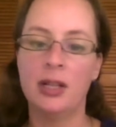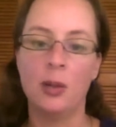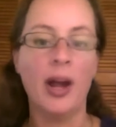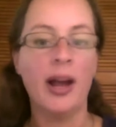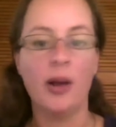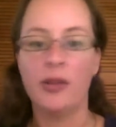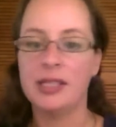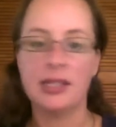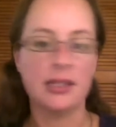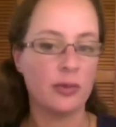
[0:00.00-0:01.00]
wow,
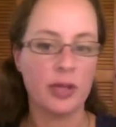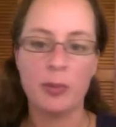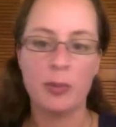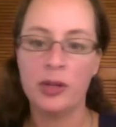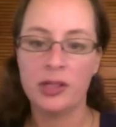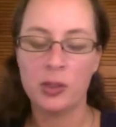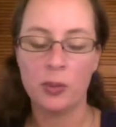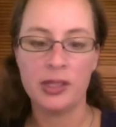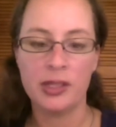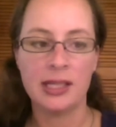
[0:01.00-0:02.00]
this is really put into
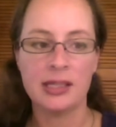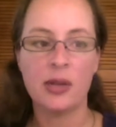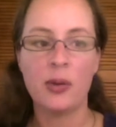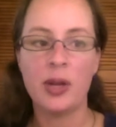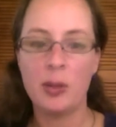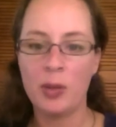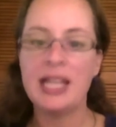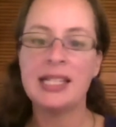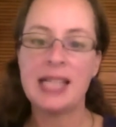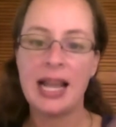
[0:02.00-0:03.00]
words. And so it
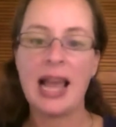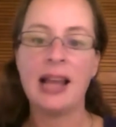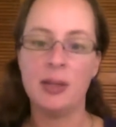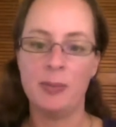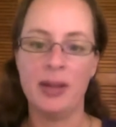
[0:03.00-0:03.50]
is that added